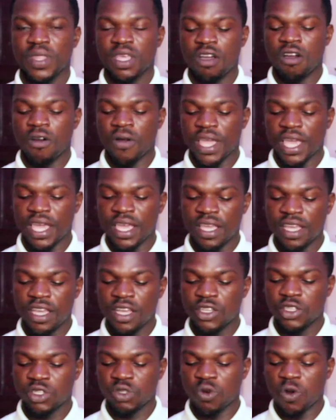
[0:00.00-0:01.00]
Okay,
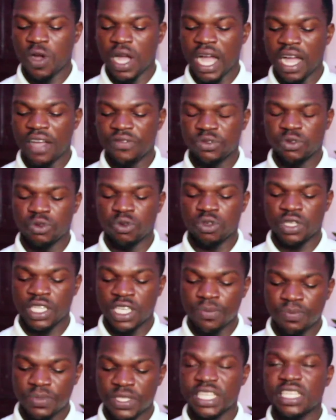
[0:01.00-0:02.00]
so I have to
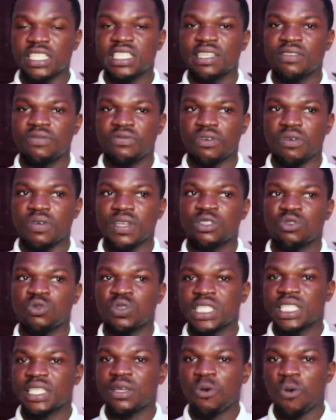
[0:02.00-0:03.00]
keep searching for it to
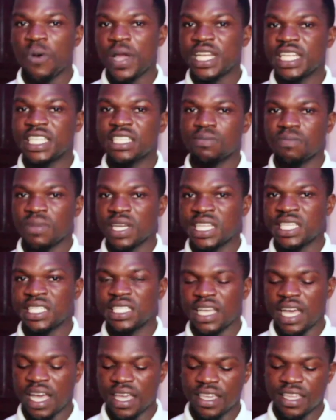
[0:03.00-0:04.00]
see where these monies
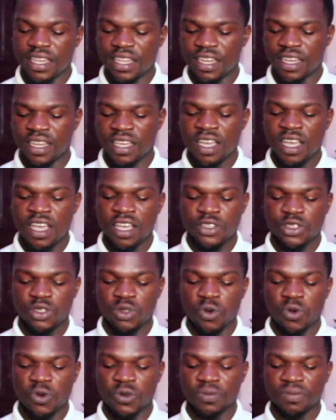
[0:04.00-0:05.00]
are hidden.
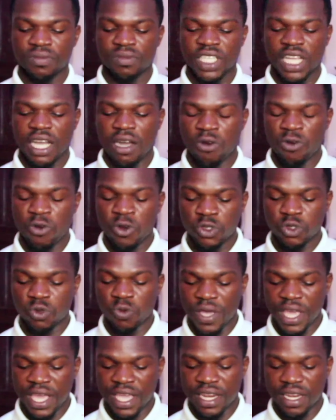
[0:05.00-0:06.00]
So I'll go
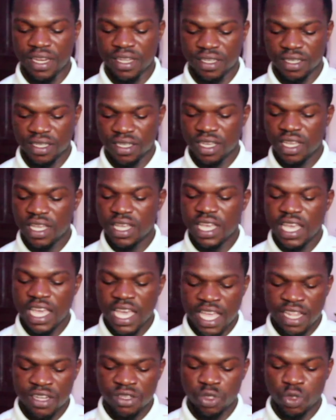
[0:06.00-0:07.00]
to N.
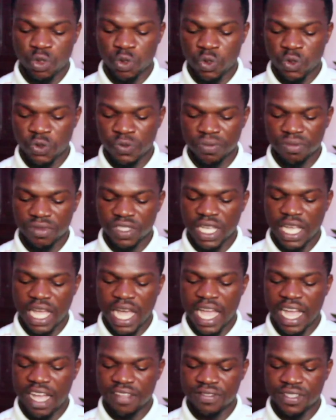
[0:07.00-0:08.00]
N2,
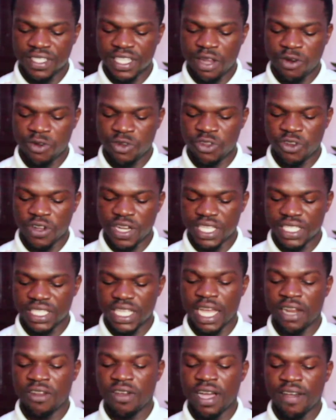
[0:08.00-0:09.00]
I have $0.
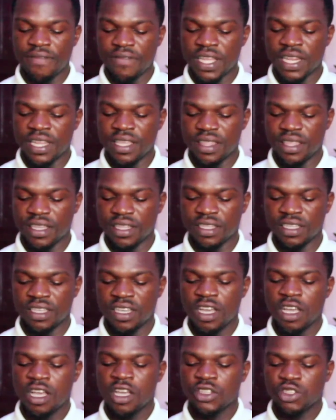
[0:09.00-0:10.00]
I don't have anything.
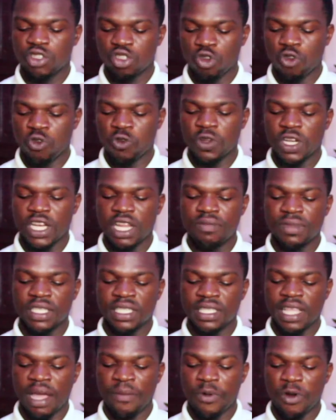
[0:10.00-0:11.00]
So let me
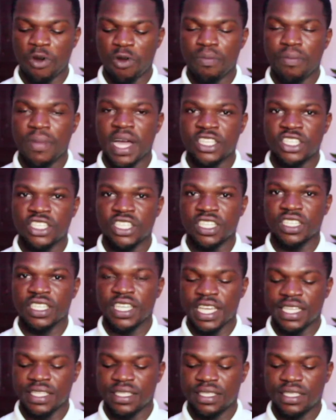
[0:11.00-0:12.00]
tap on margin
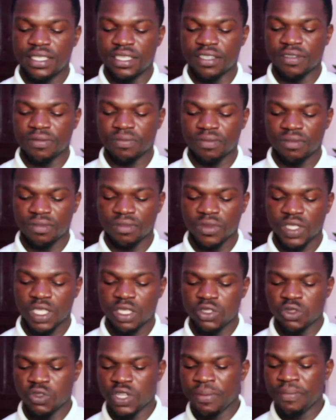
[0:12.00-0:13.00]
and see.
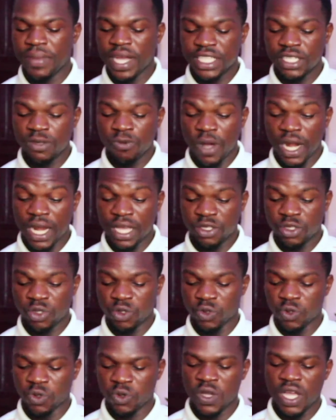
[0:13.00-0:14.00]
So the margin wallet
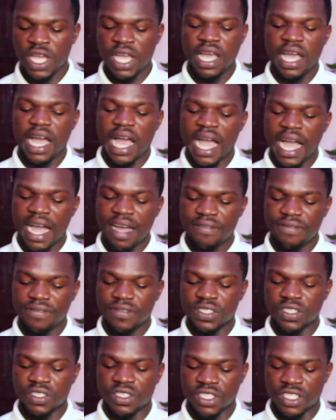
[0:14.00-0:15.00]
too, I have
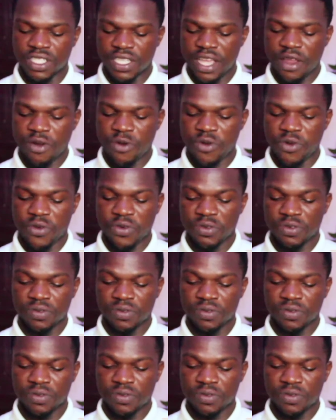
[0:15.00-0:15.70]
0.